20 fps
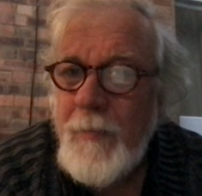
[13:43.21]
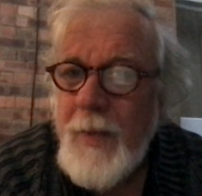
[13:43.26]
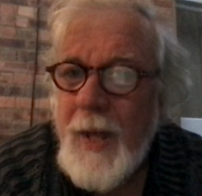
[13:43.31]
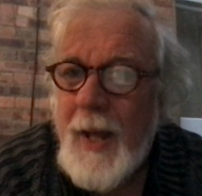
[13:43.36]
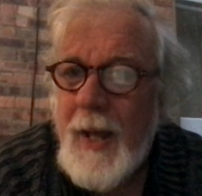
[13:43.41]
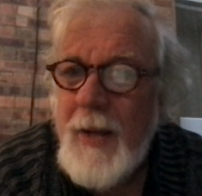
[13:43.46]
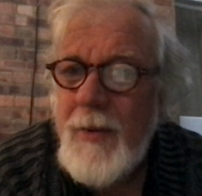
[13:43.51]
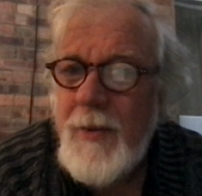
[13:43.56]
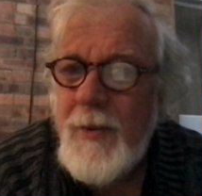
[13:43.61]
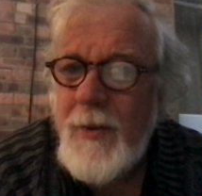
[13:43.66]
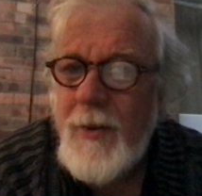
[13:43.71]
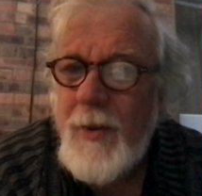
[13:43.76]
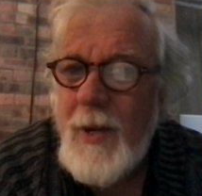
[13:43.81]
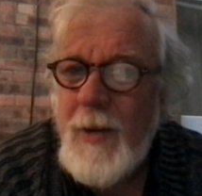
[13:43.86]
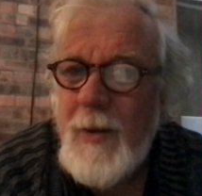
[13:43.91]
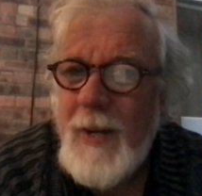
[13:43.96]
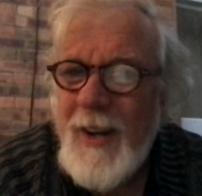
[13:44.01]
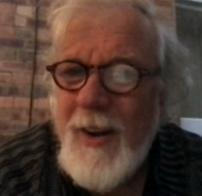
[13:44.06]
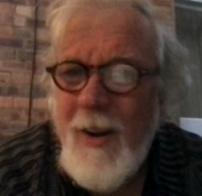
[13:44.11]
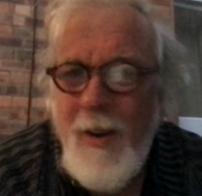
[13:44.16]
And although
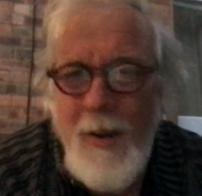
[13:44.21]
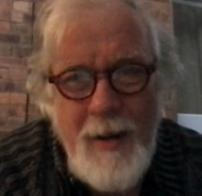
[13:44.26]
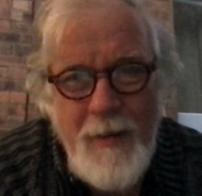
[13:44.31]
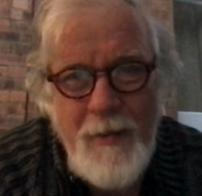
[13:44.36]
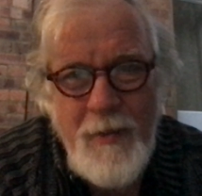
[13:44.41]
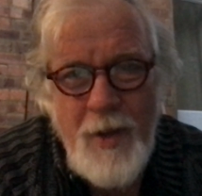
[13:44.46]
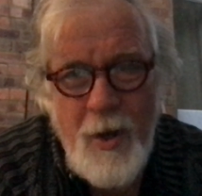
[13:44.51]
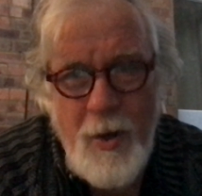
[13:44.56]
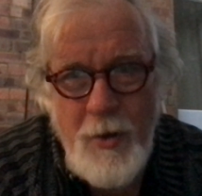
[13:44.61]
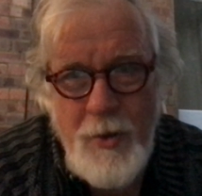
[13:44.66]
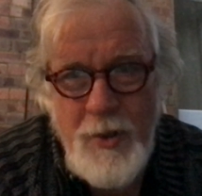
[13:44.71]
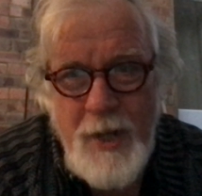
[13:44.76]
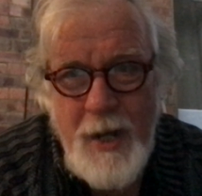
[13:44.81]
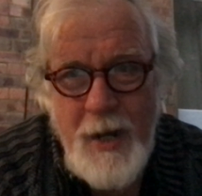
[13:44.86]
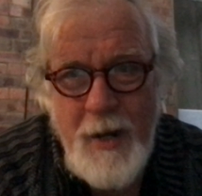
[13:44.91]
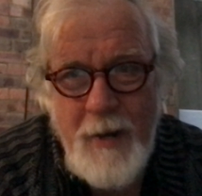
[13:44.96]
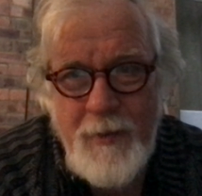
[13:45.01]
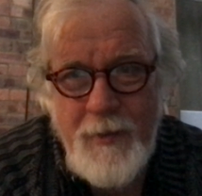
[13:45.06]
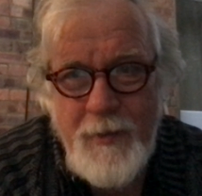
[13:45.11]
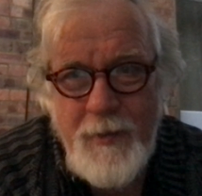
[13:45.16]
I can't have the whole day
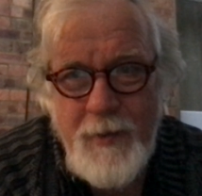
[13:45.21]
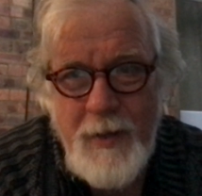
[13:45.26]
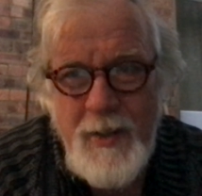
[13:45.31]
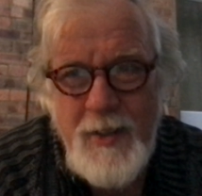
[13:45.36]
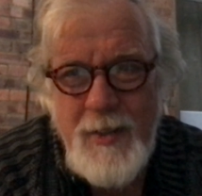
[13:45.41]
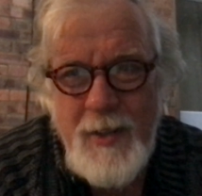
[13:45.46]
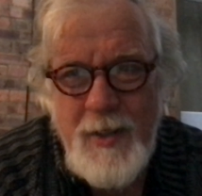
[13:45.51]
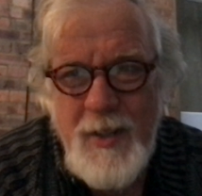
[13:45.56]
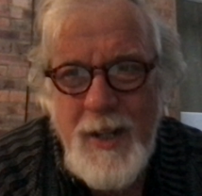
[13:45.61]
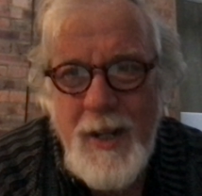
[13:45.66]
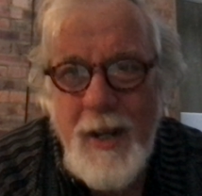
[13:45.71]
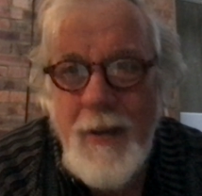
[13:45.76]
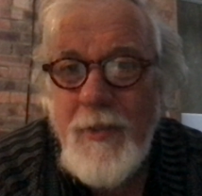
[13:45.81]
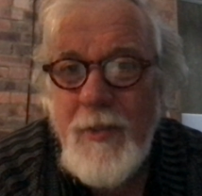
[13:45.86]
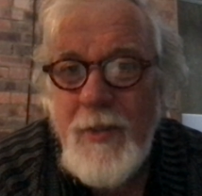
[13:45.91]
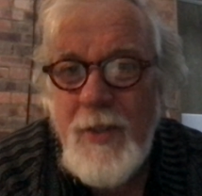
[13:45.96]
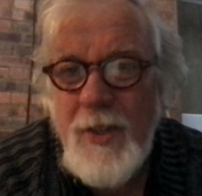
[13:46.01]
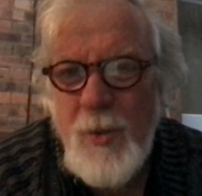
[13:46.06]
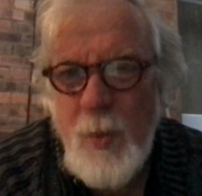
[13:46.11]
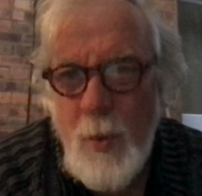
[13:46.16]
off, I decided to go for
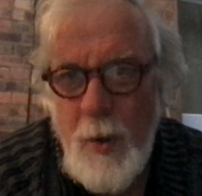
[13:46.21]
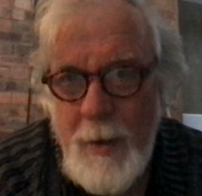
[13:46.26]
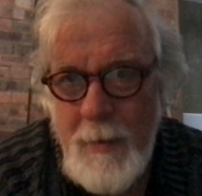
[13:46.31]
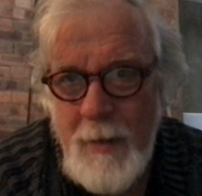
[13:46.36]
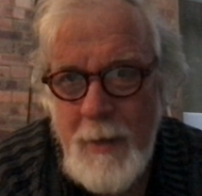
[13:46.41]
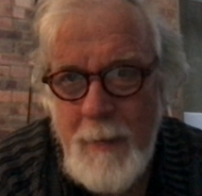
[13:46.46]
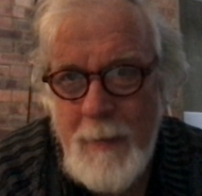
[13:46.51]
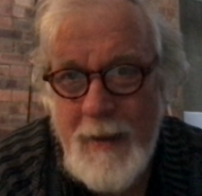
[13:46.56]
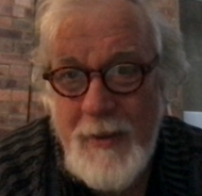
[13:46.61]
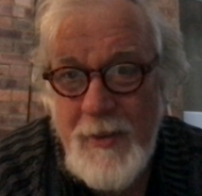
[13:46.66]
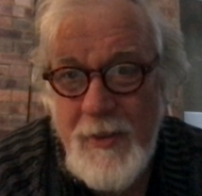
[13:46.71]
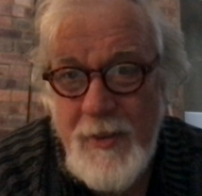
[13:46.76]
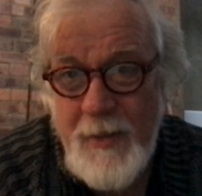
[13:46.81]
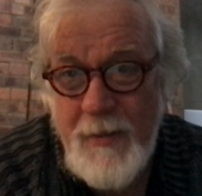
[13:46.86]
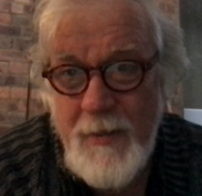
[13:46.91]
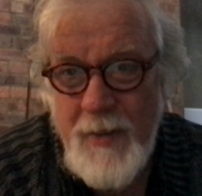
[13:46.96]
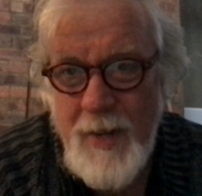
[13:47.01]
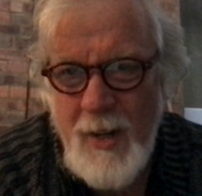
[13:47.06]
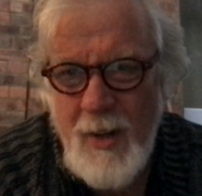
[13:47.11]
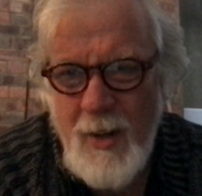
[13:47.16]
a swim at about
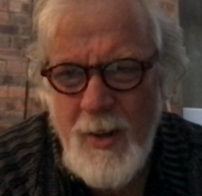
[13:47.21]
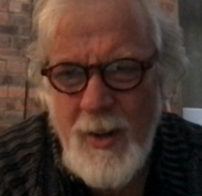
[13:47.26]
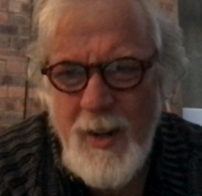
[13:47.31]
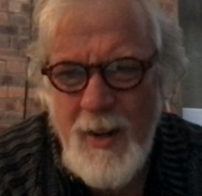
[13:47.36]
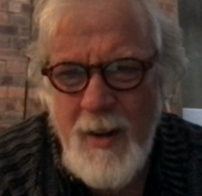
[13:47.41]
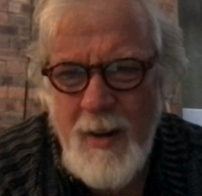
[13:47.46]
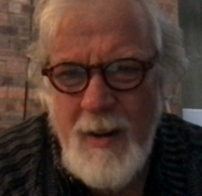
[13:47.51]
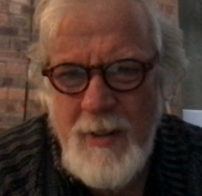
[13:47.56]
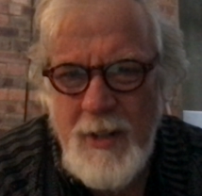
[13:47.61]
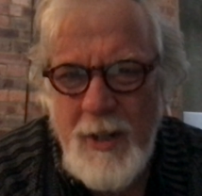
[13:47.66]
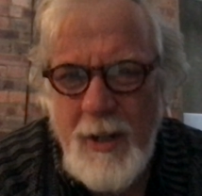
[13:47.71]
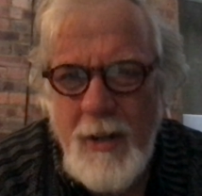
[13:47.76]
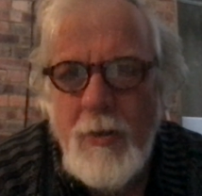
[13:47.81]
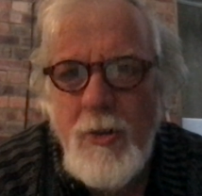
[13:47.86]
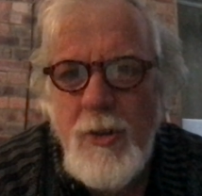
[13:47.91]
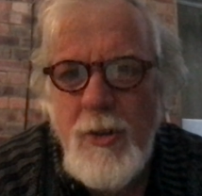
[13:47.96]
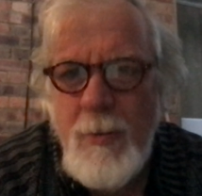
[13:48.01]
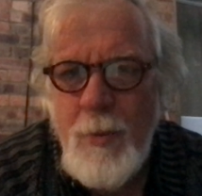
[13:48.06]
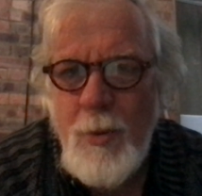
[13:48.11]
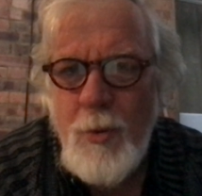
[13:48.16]
7 o'clock at night at
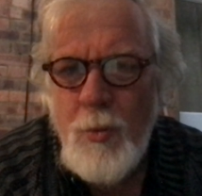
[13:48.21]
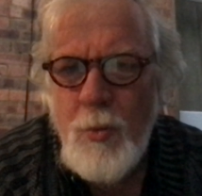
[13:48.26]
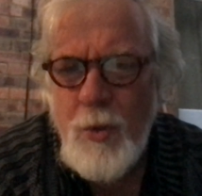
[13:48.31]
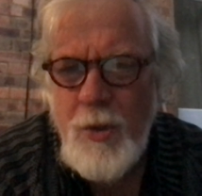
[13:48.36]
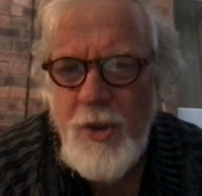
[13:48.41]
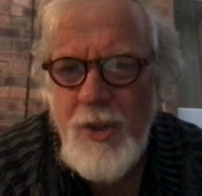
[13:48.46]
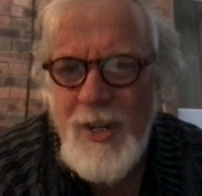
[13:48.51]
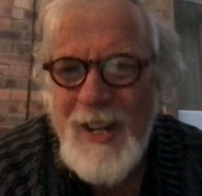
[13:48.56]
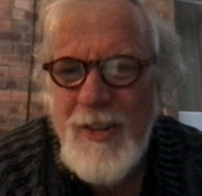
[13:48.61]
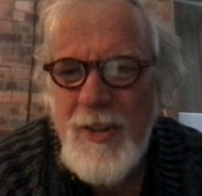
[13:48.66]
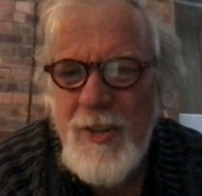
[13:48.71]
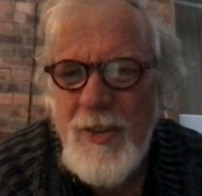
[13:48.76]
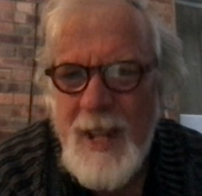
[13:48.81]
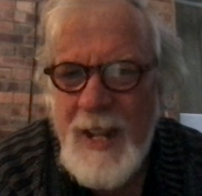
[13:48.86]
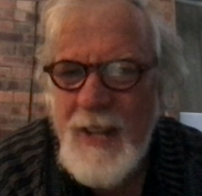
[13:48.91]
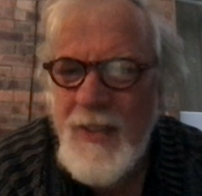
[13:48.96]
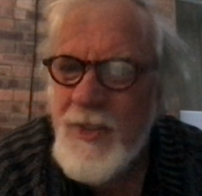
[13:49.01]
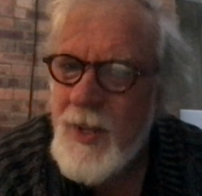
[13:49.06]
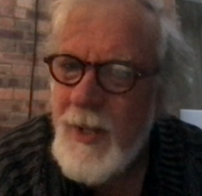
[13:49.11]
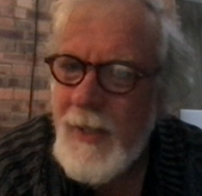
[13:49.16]
Coxmore Woods Leisure
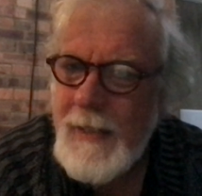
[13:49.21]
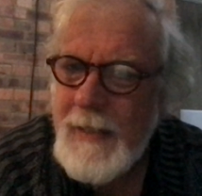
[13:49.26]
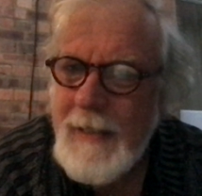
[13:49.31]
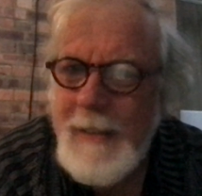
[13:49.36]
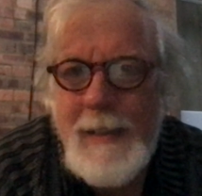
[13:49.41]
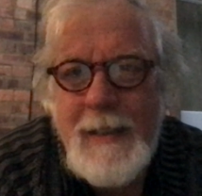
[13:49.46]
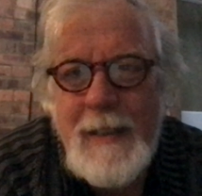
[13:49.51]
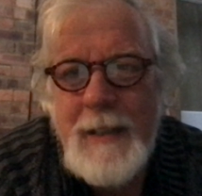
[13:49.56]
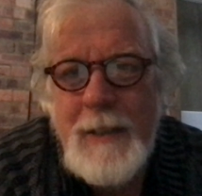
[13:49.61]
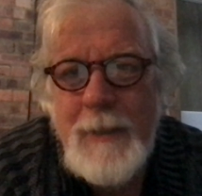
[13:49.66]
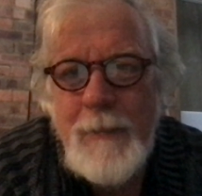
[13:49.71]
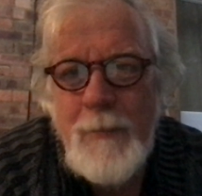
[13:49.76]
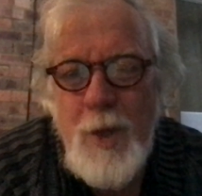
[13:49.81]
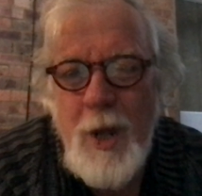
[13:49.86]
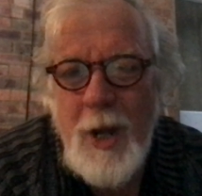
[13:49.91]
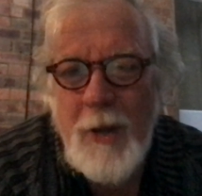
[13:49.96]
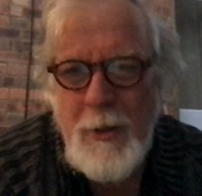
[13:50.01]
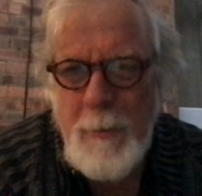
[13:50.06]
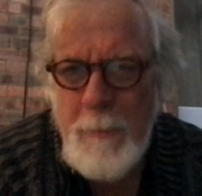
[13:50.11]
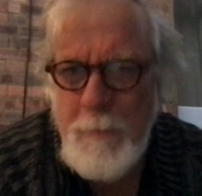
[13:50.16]
Centre.
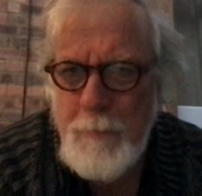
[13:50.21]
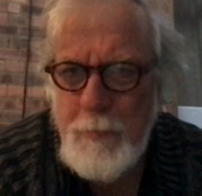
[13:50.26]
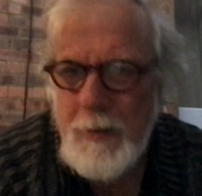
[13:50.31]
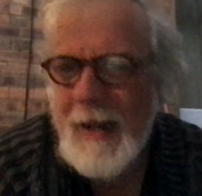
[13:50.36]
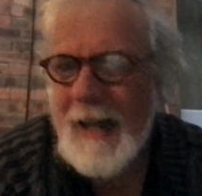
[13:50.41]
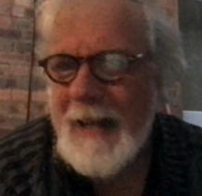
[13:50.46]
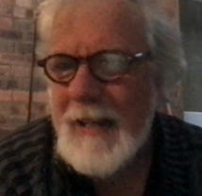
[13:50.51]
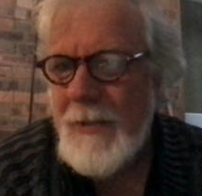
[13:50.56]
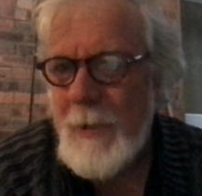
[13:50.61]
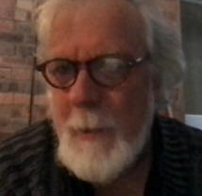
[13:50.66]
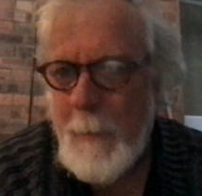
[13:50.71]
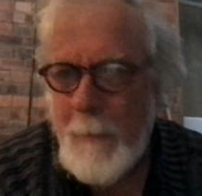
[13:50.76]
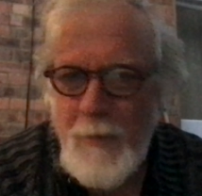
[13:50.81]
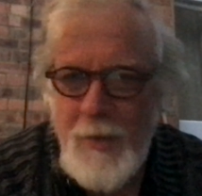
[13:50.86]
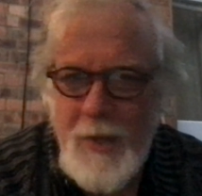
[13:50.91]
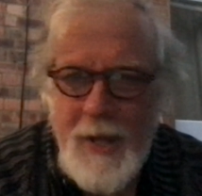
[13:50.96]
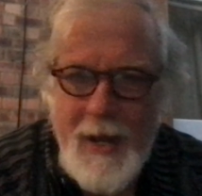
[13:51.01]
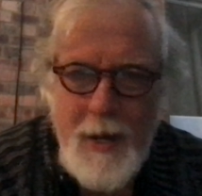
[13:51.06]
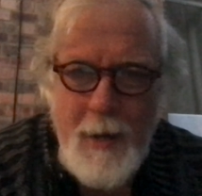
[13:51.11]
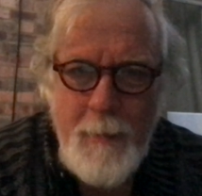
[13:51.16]
I just blast up and
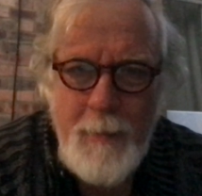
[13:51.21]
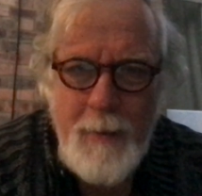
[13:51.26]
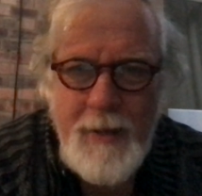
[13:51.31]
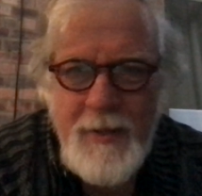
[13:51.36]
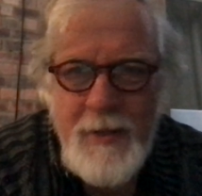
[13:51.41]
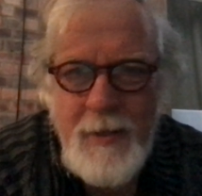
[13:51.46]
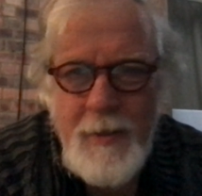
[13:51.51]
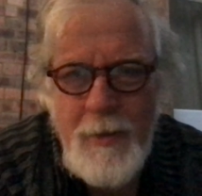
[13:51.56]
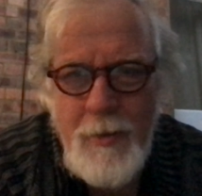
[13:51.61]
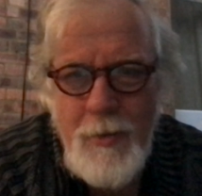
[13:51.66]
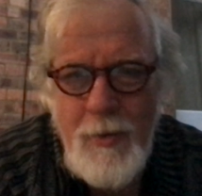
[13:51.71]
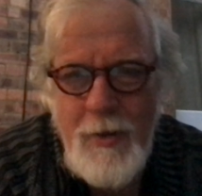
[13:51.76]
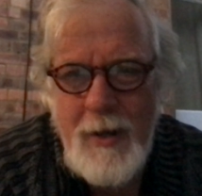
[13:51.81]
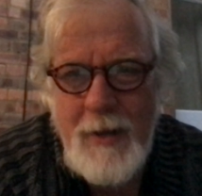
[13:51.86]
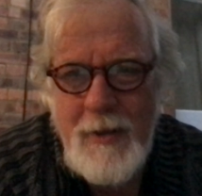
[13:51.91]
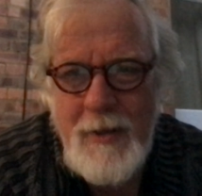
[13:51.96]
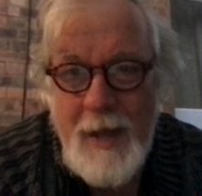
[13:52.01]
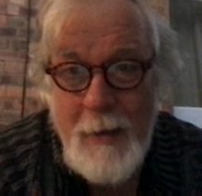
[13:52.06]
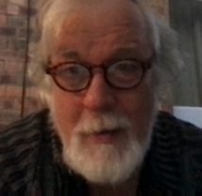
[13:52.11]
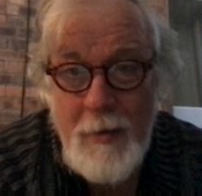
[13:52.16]
down a bit and
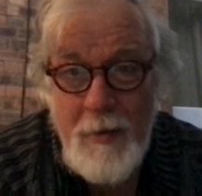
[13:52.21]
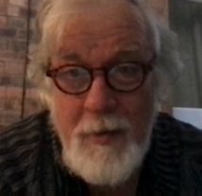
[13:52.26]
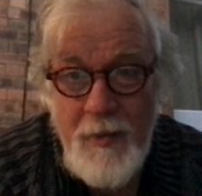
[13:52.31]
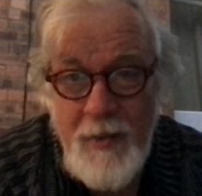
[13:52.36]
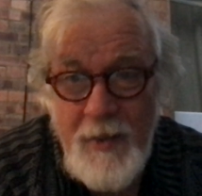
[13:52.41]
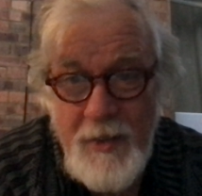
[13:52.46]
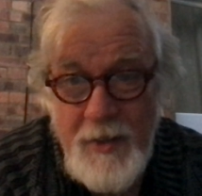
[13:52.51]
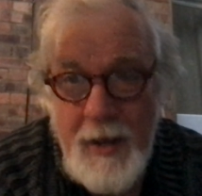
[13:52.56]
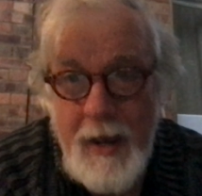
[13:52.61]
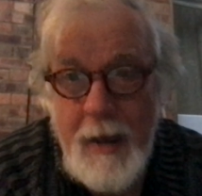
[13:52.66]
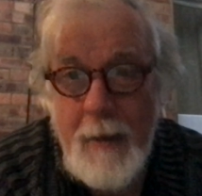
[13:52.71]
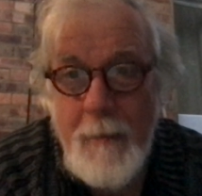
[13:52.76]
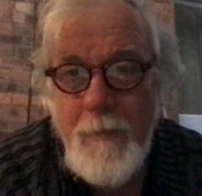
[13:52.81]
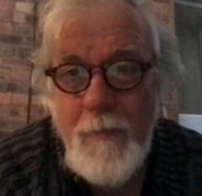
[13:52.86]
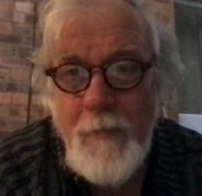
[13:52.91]
realise how unfit I am.